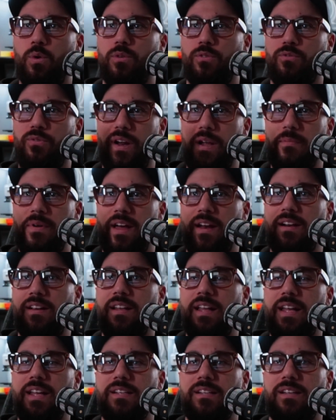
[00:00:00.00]
Ray-Ban
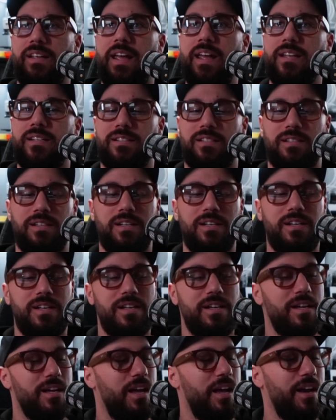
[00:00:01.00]
case.
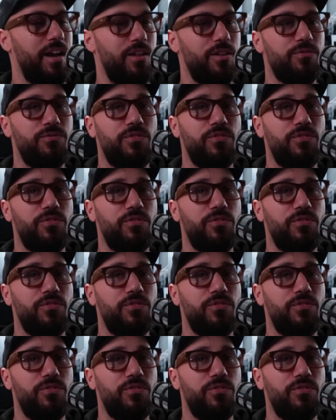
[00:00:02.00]
And now the